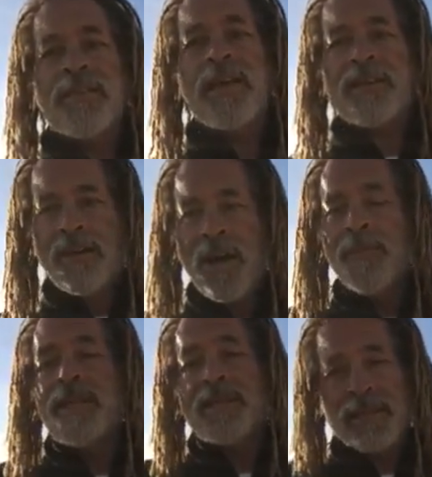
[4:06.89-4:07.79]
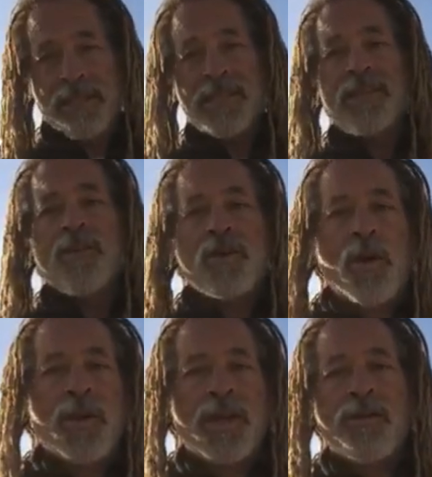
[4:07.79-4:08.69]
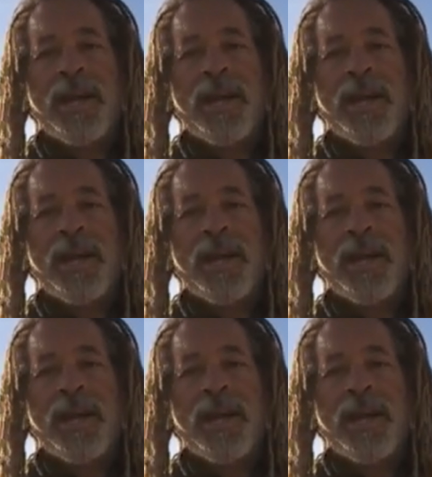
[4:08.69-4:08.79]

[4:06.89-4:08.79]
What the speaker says: And that comet is still going